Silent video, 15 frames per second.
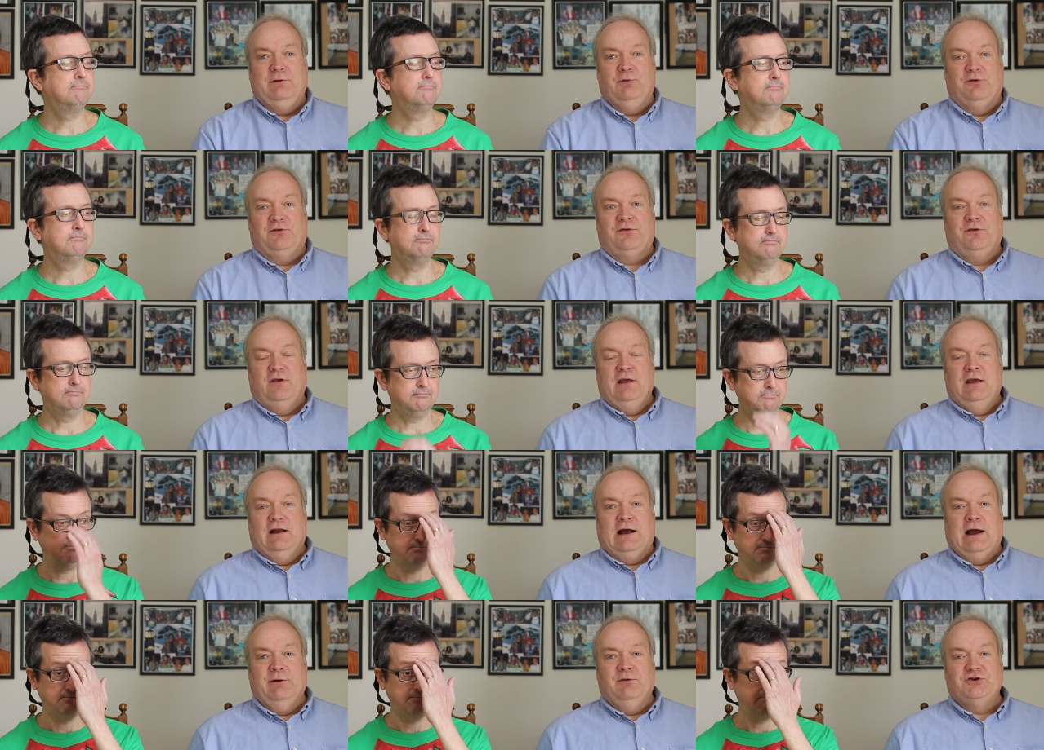Speaker 1: He was
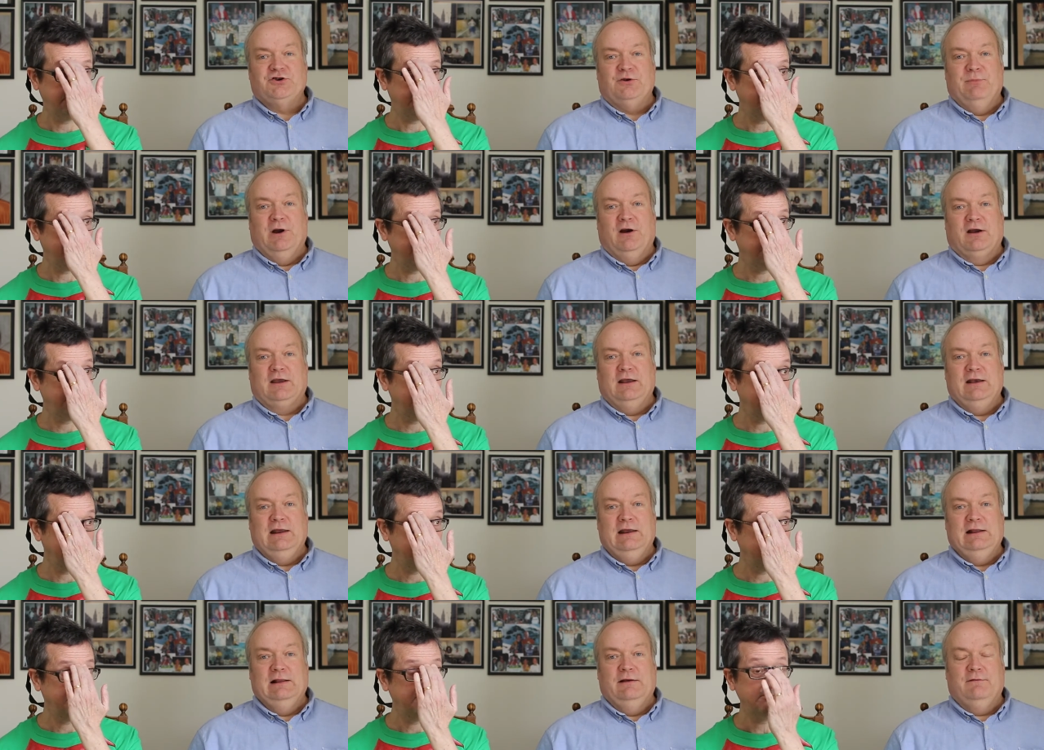Irish American.
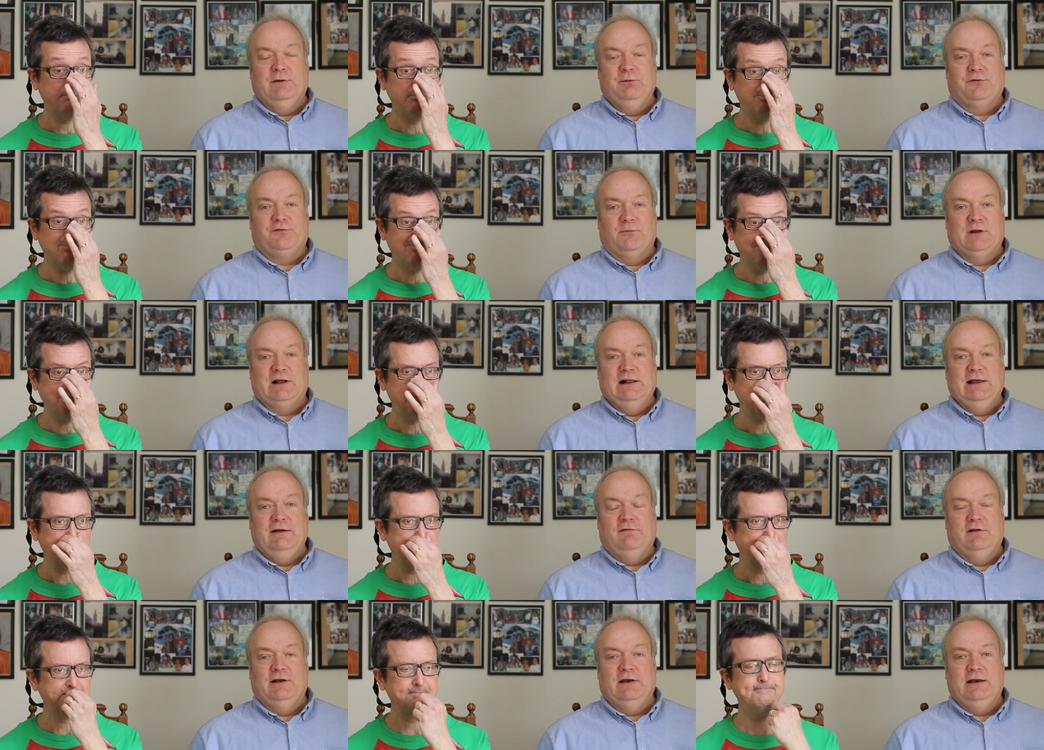He lived, he was from
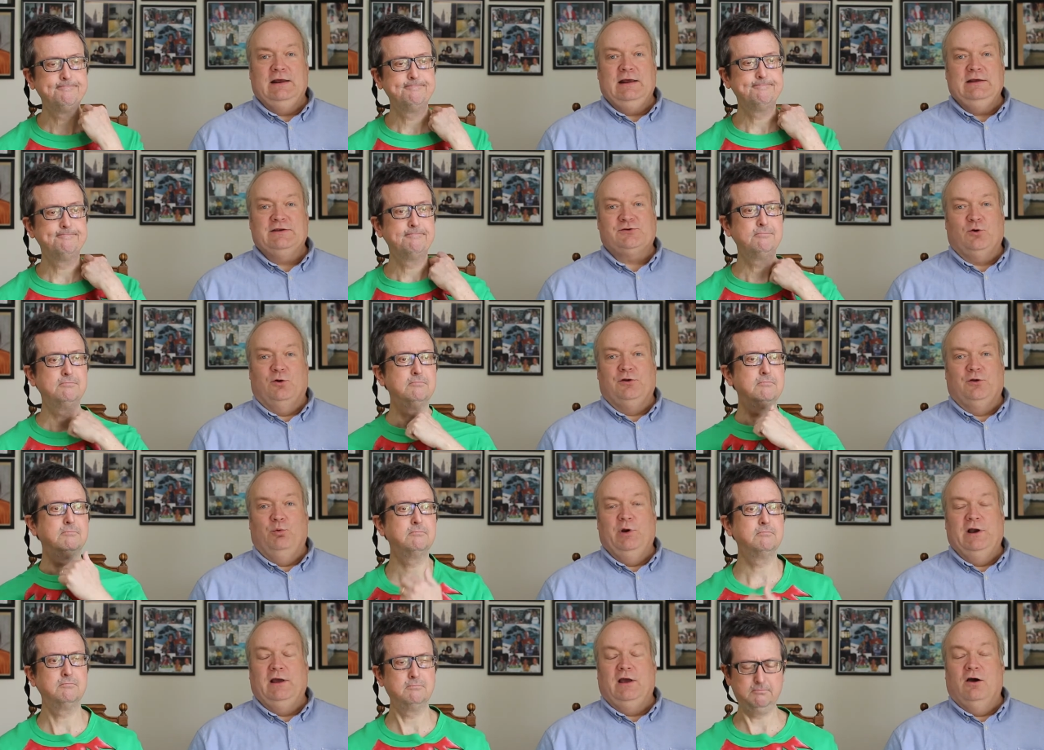Cleveland, and he scored the
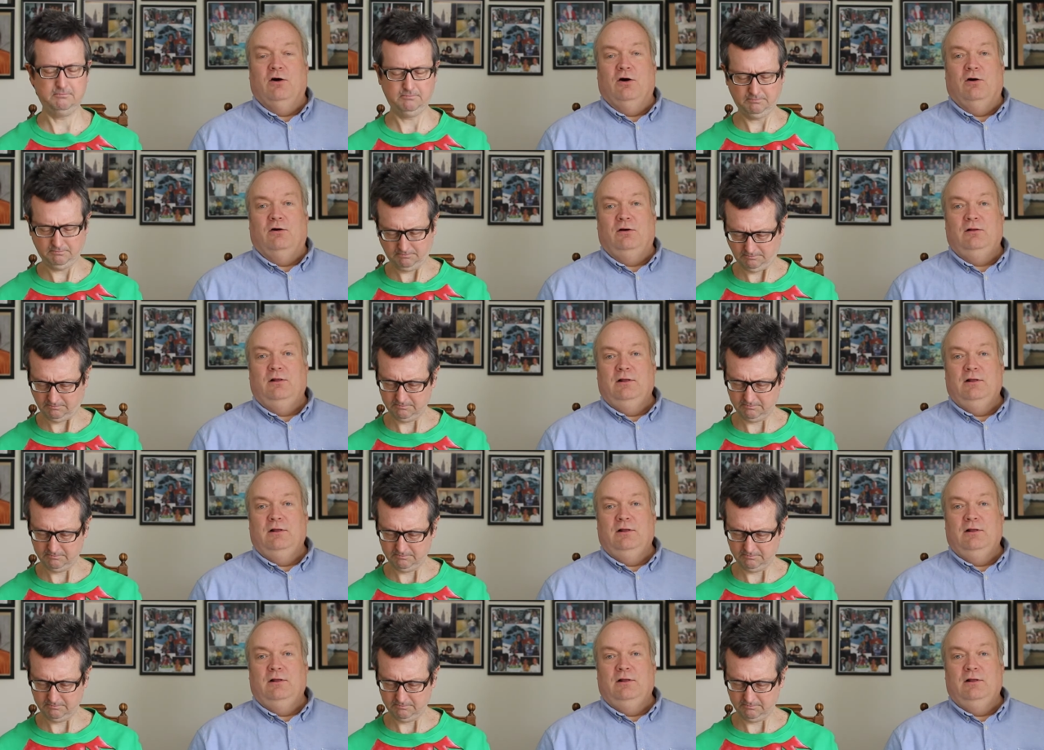winning goal.